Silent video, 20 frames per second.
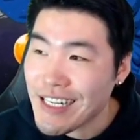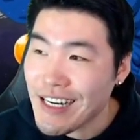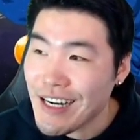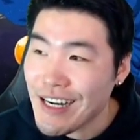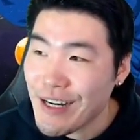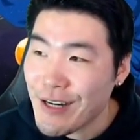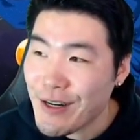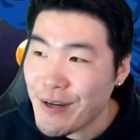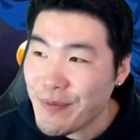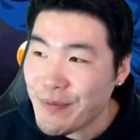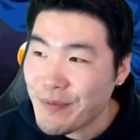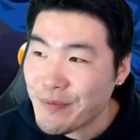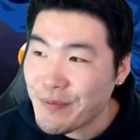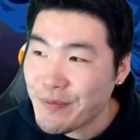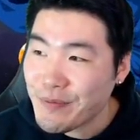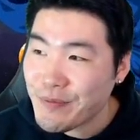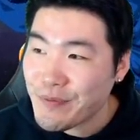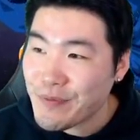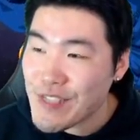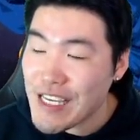um,
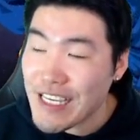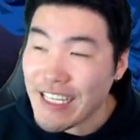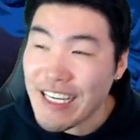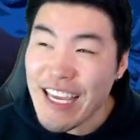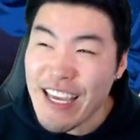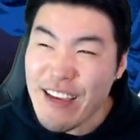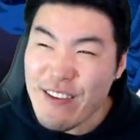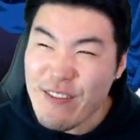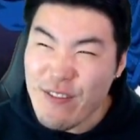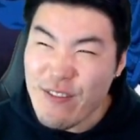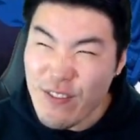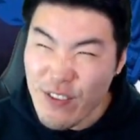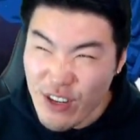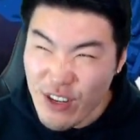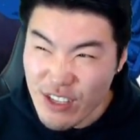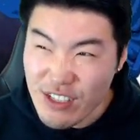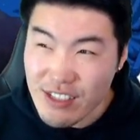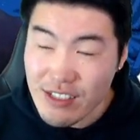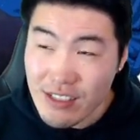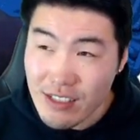take a hit
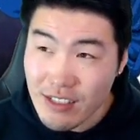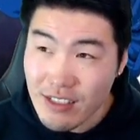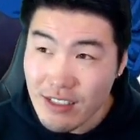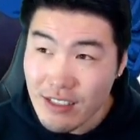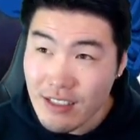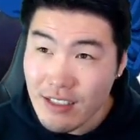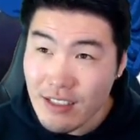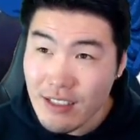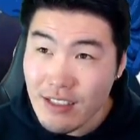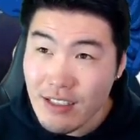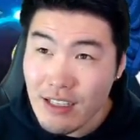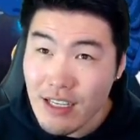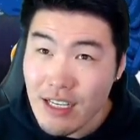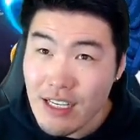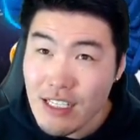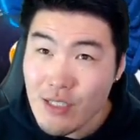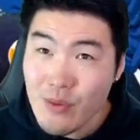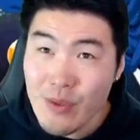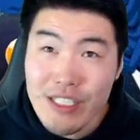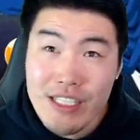first.
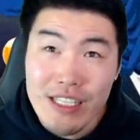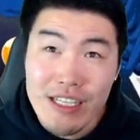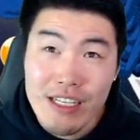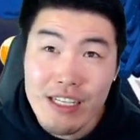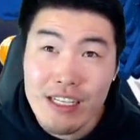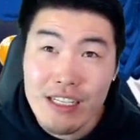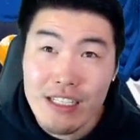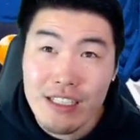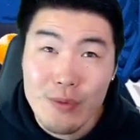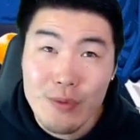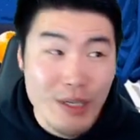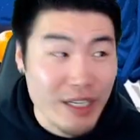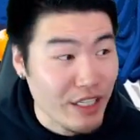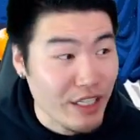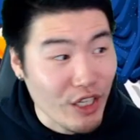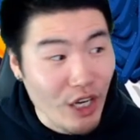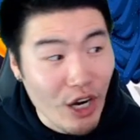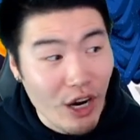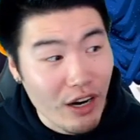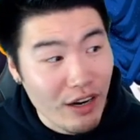So we didn't we didn't
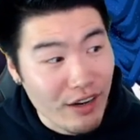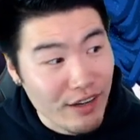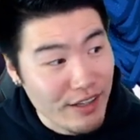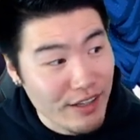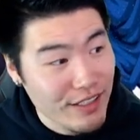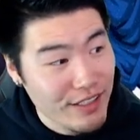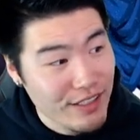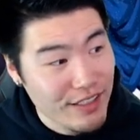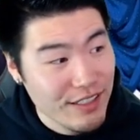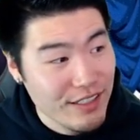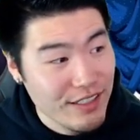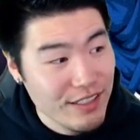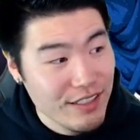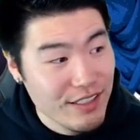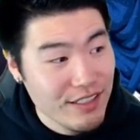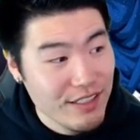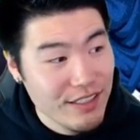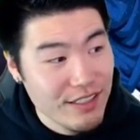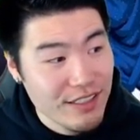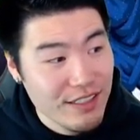guard.
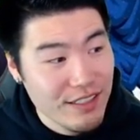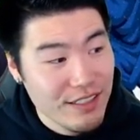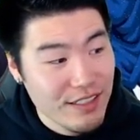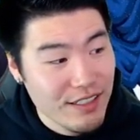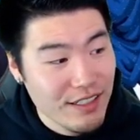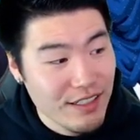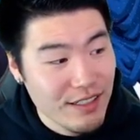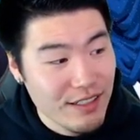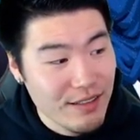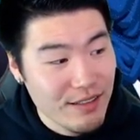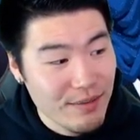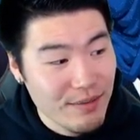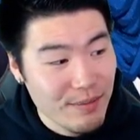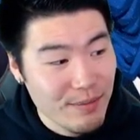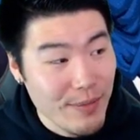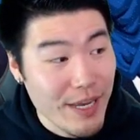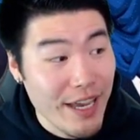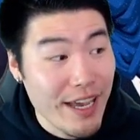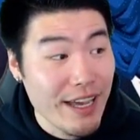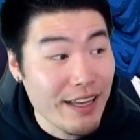
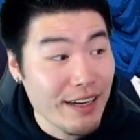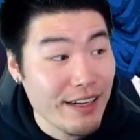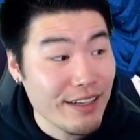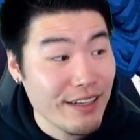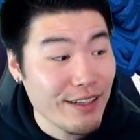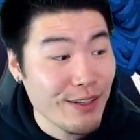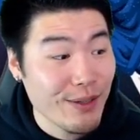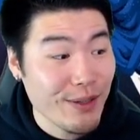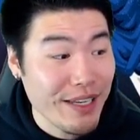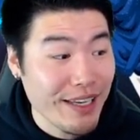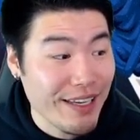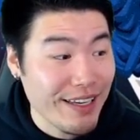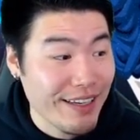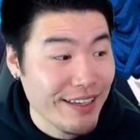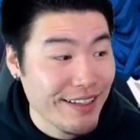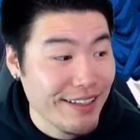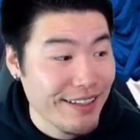Man, okay.